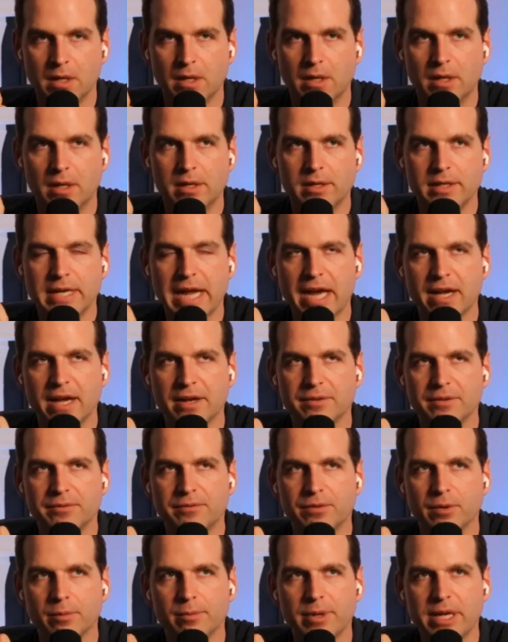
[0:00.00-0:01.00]
Yeah,
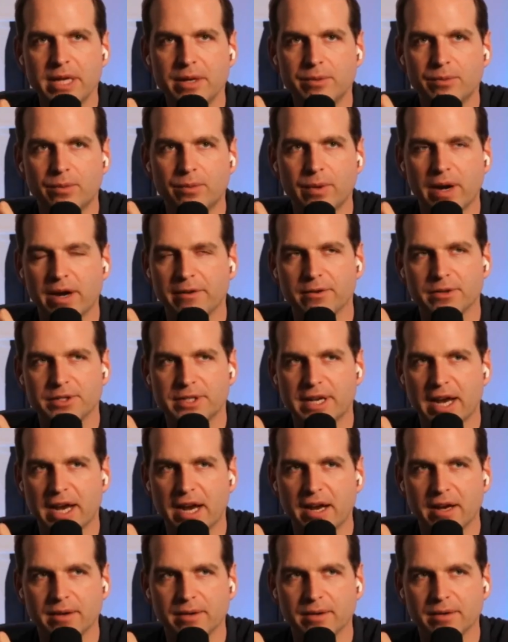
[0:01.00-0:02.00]
for me, when I first
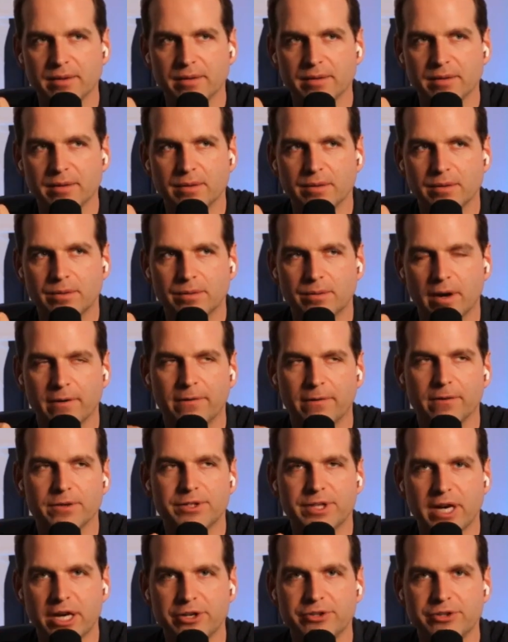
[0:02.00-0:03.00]
got
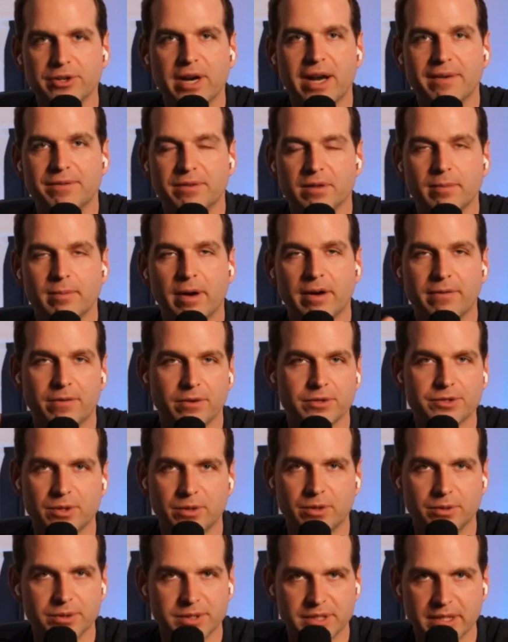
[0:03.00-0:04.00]
drafted, my first
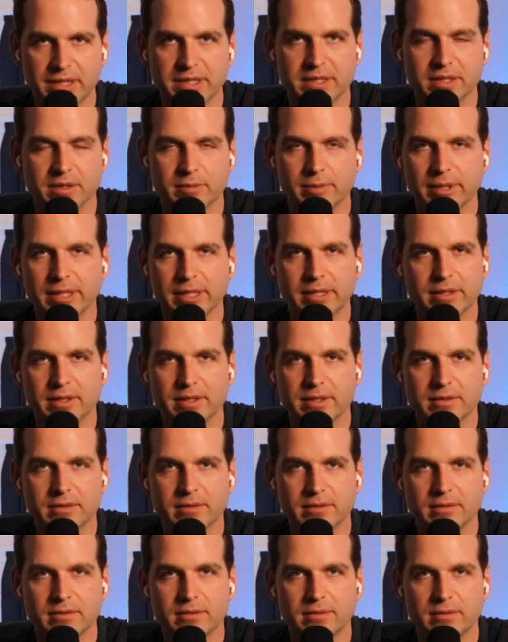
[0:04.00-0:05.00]
goal was to get to the big leagues.
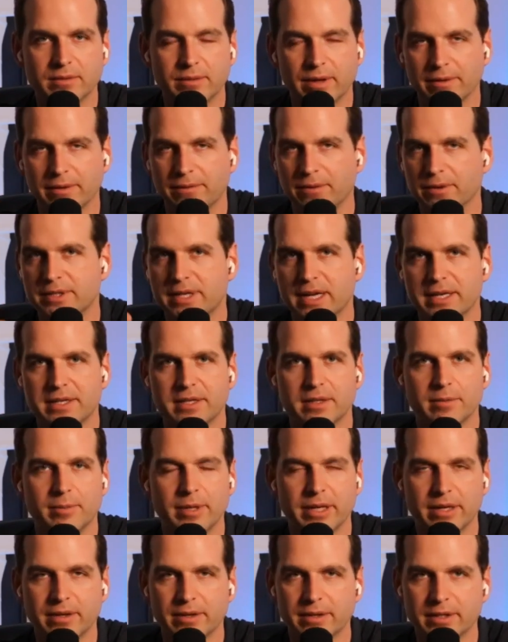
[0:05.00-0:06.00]
When I first got to the
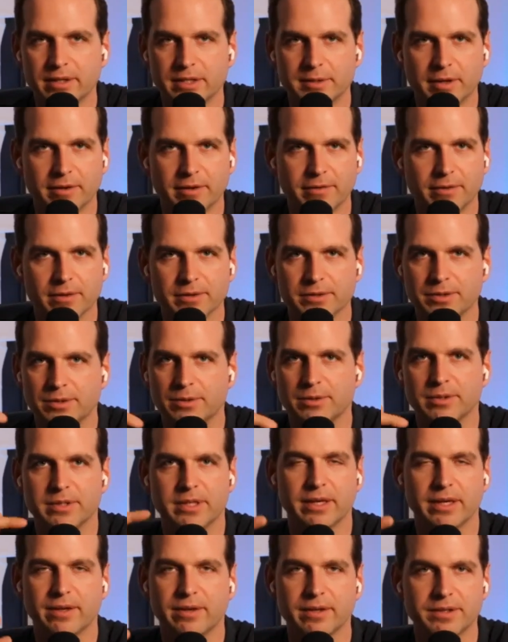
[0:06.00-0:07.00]
big leagues, my first goal was
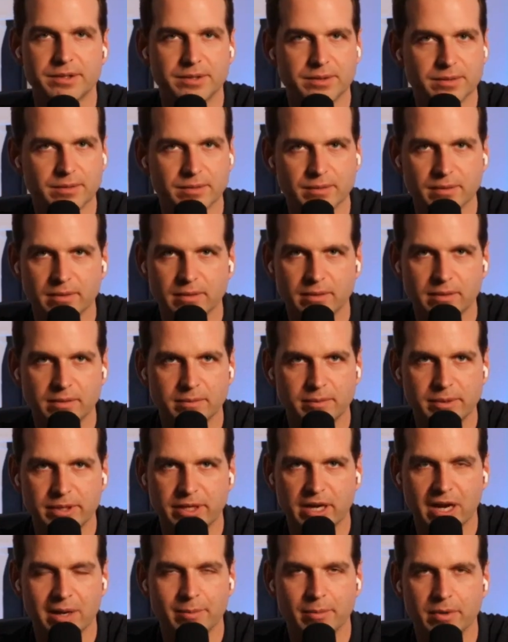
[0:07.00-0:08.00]
like,
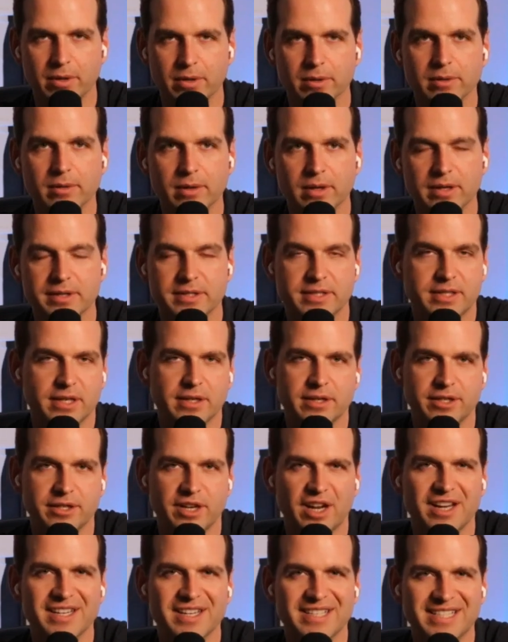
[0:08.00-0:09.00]
become a
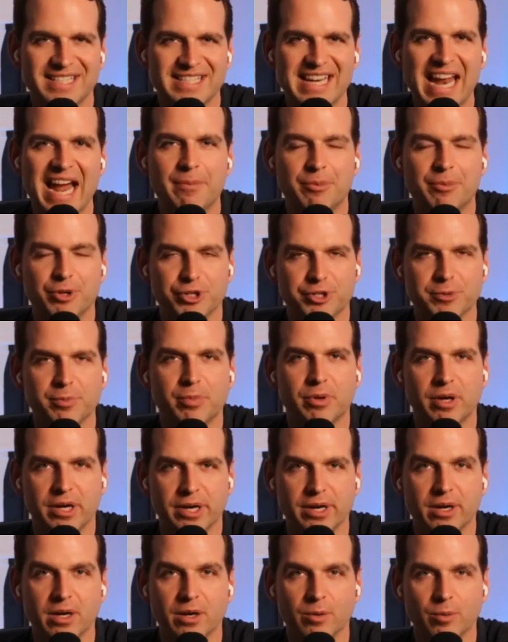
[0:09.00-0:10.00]
established
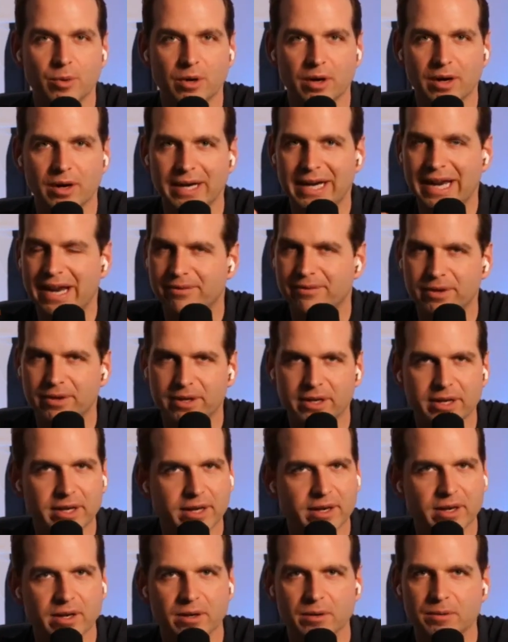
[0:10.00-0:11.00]
player where like every
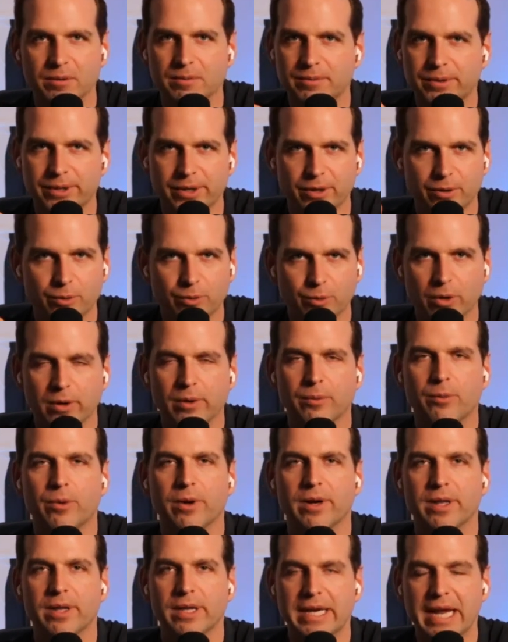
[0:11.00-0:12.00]
year, we're
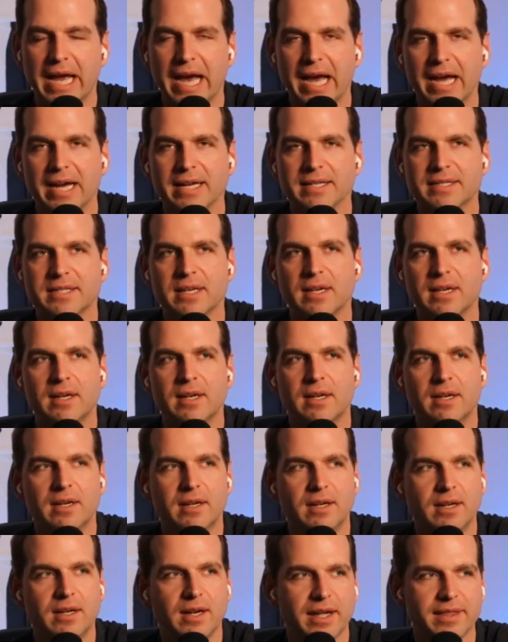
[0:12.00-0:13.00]
one of the guys.
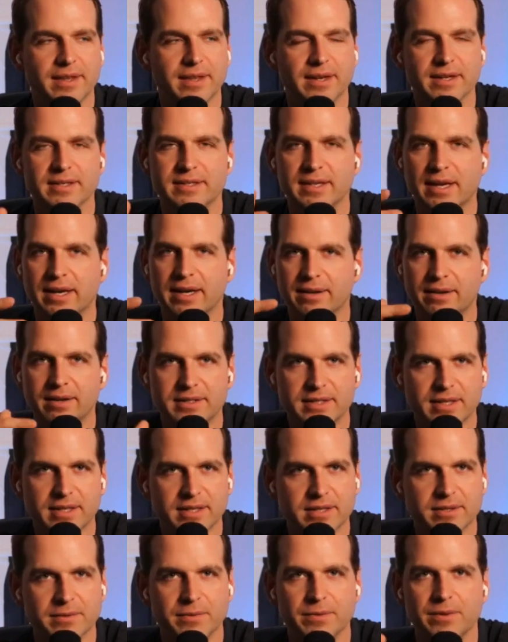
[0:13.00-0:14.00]
And then it's like, let's get
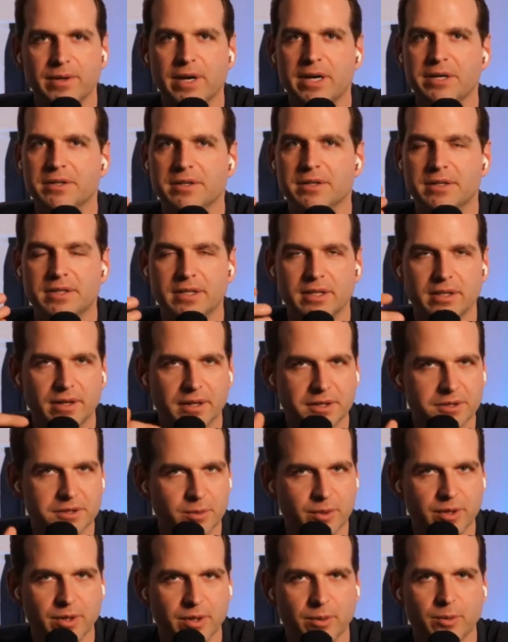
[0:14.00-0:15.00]
to free agency. Let's
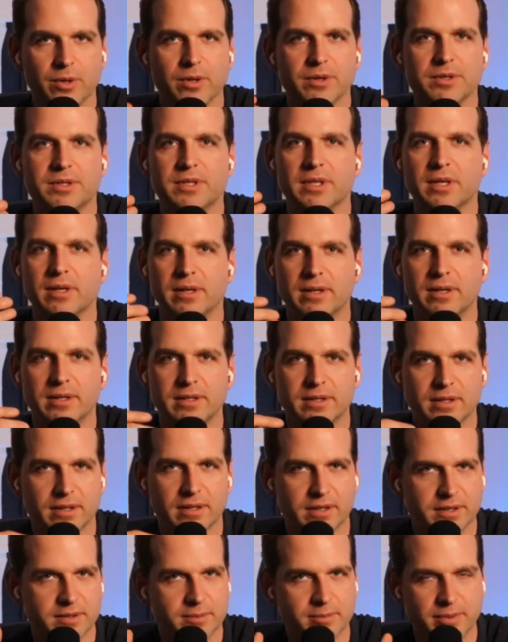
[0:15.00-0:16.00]
win a World Series.
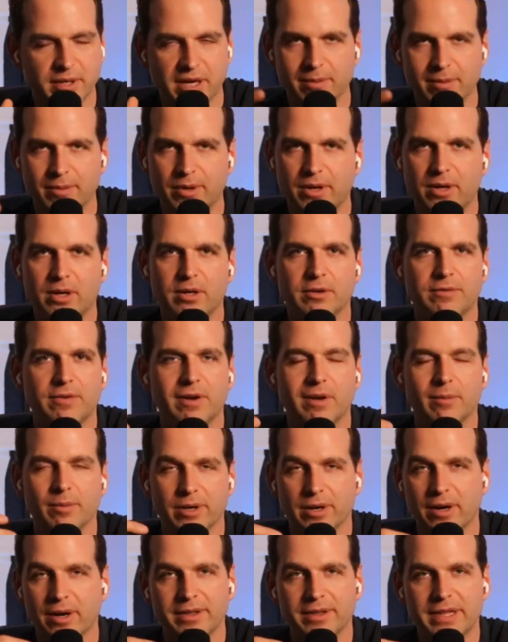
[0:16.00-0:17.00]
Let's become a Hall of
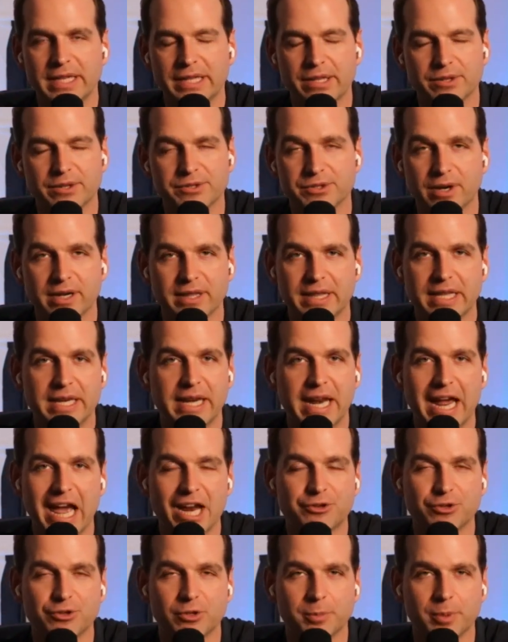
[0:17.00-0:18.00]
Famer. I think those are like the
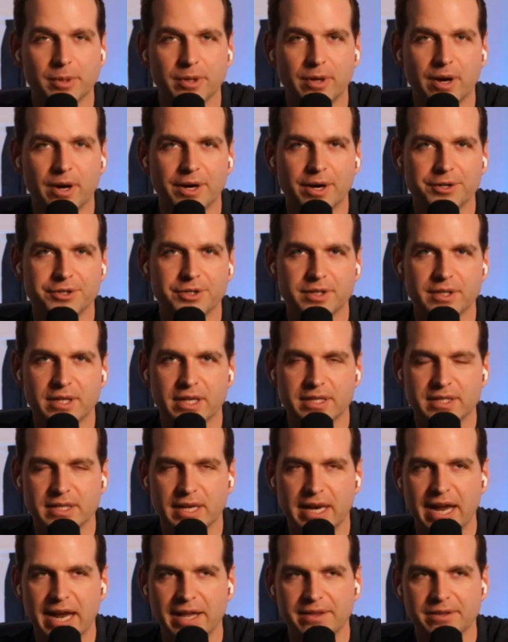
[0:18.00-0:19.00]
natural progressions as
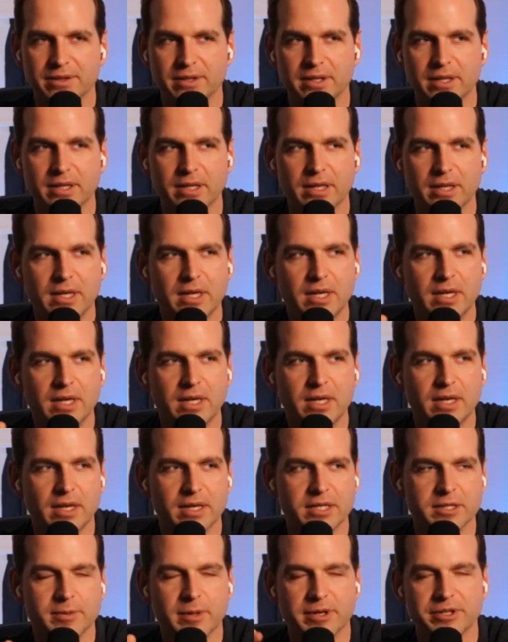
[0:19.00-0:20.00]
an athlete,
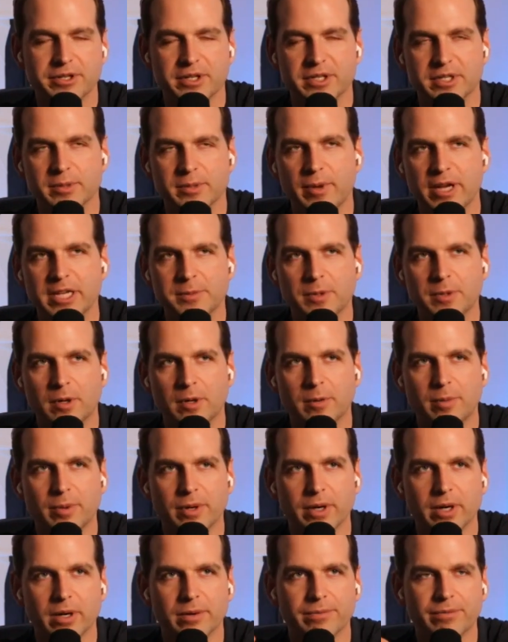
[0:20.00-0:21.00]
and especially as a baseball
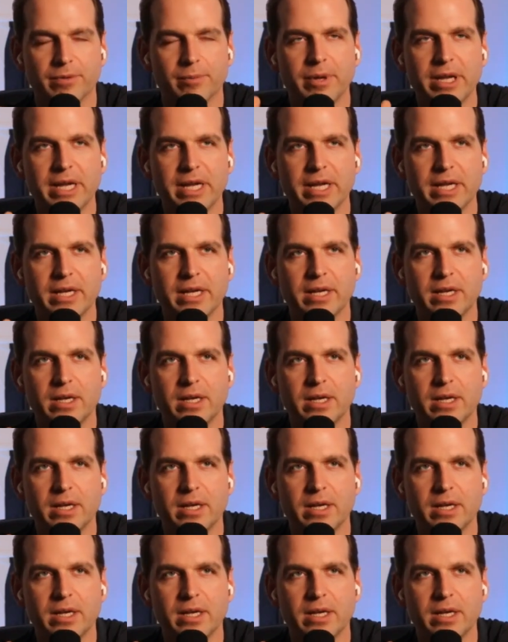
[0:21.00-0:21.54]
player. For me,